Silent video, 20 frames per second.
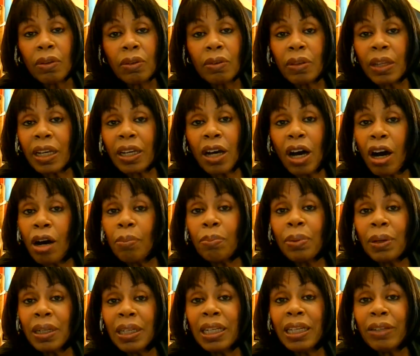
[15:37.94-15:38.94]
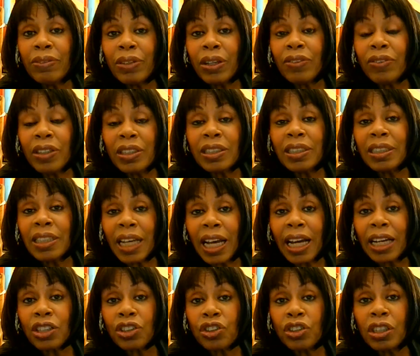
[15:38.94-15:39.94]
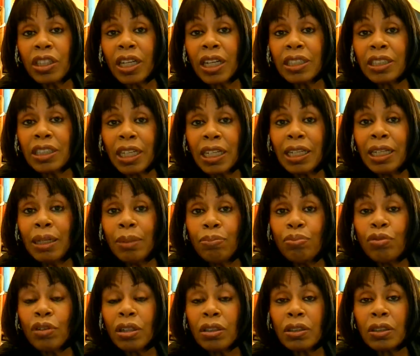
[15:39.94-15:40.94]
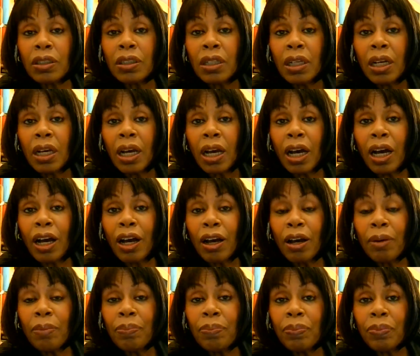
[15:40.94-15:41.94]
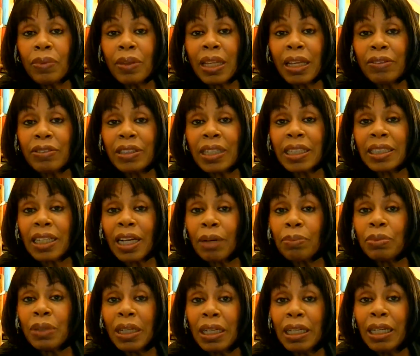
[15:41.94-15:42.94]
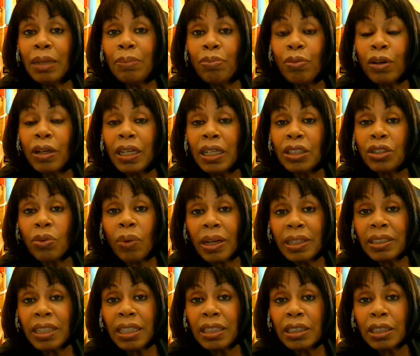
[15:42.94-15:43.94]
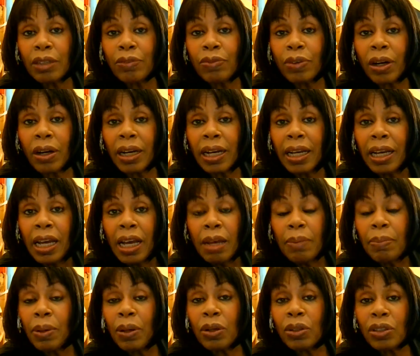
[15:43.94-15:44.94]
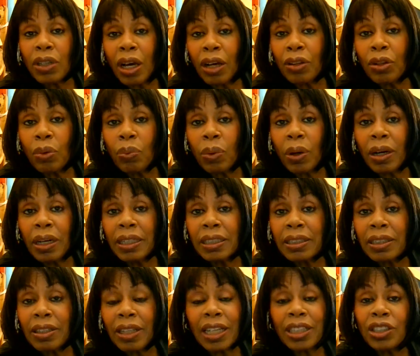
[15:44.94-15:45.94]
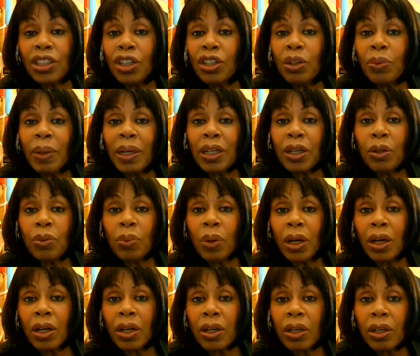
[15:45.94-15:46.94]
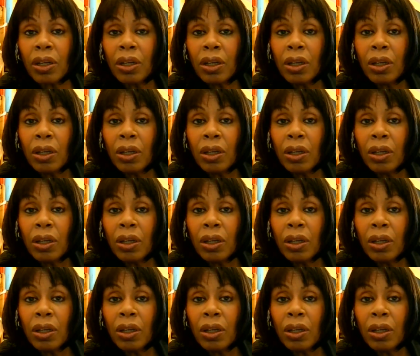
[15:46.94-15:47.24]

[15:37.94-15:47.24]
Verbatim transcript: They can't believe that this is actually a deliberate, um, they've set it up deliberately to identify, because otherwise that's the only way it can work.